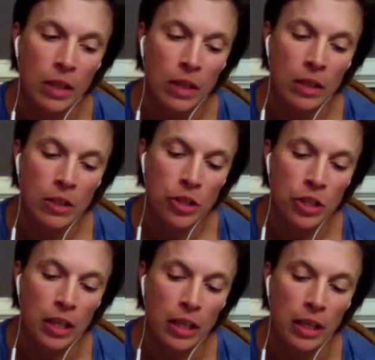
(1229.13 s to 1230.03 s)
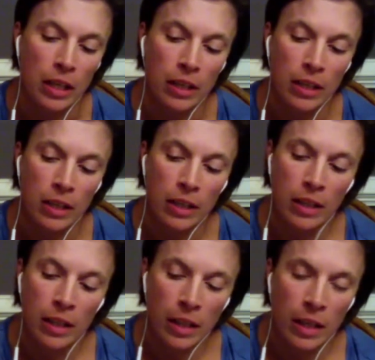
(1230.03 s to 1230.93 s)
She
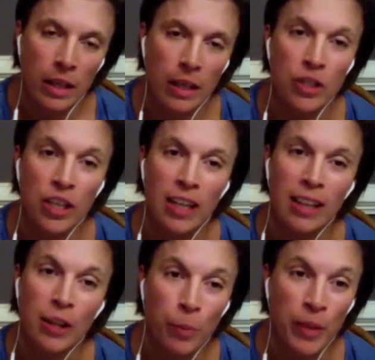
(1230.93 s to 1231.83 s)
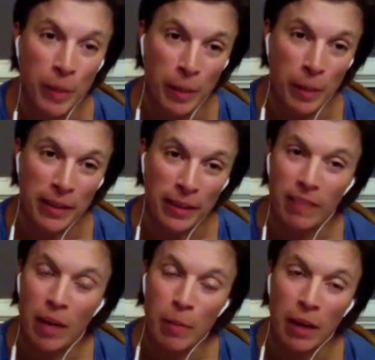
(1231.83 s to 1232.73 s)
had a little bitty baby, like
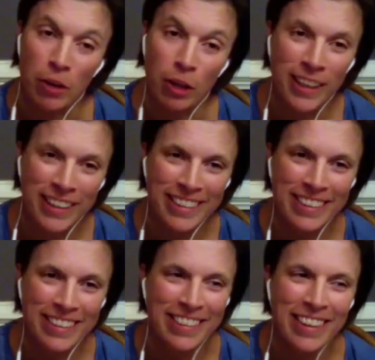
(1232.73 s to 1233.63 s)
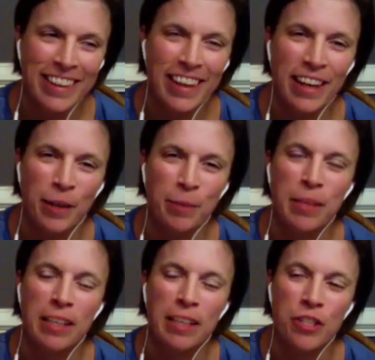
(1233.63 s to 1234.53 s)
5-pounder.
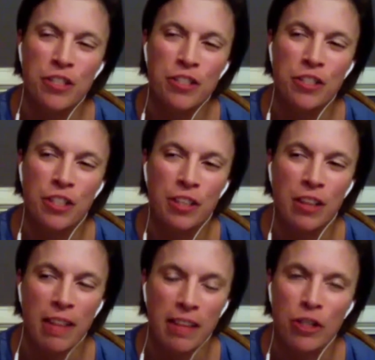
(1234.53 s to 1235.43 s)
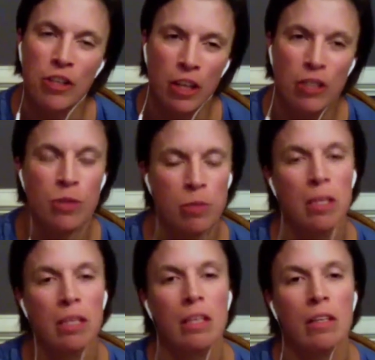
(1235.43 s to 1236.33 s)
And I think she thought she was
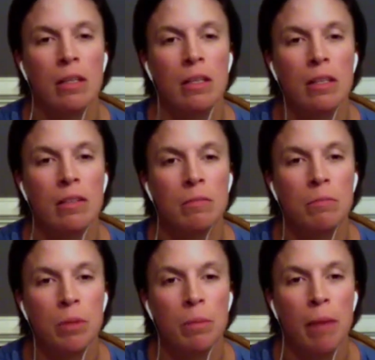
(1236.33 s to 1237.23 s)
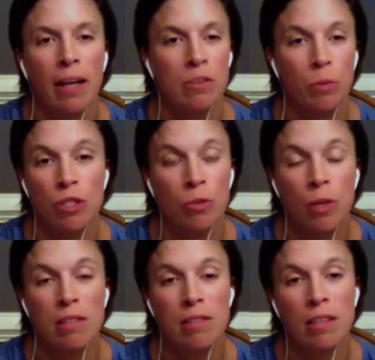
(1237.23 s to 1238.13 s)
immediately going to be back to where she
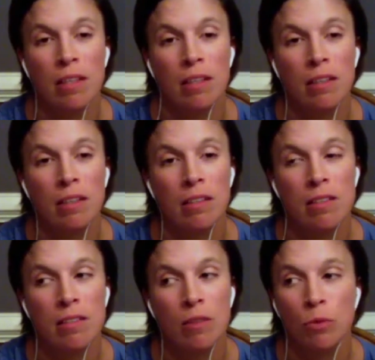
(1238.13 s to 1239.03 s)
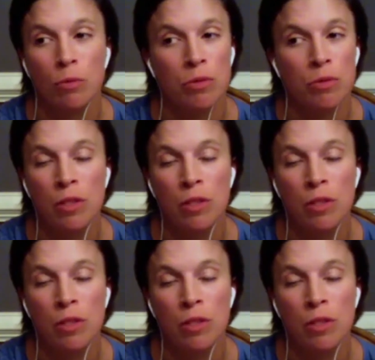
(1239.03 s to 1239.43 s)
was. And it's those